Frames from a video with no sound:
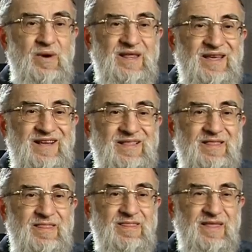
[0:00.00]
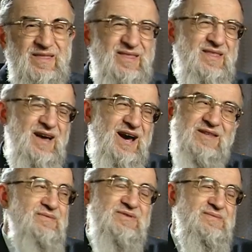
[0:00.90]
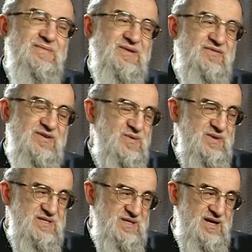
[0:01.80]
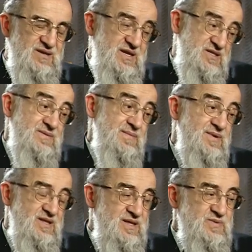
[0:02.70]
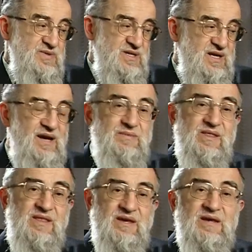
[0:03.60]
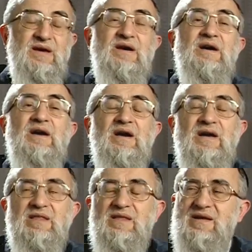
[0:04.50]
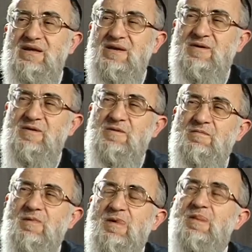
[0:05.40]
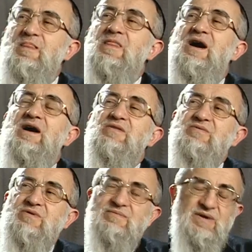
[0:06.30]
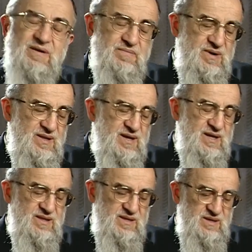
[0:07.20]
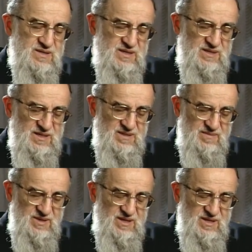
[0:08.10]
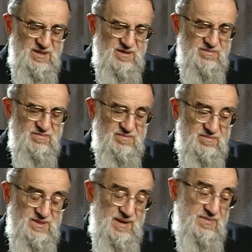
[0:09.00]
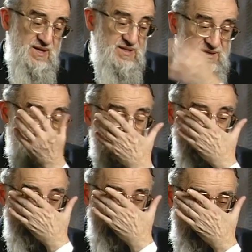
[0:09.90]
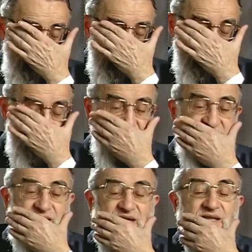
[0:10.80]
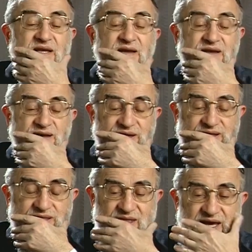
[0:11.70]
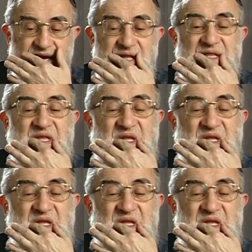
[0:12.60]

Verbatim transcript: what? You, do you remember how frequent that was? I don't remember the frequency. I just remember this was a common thing, and uh, I do remember that uh, just just a minute, something so yes, uh, just a second, that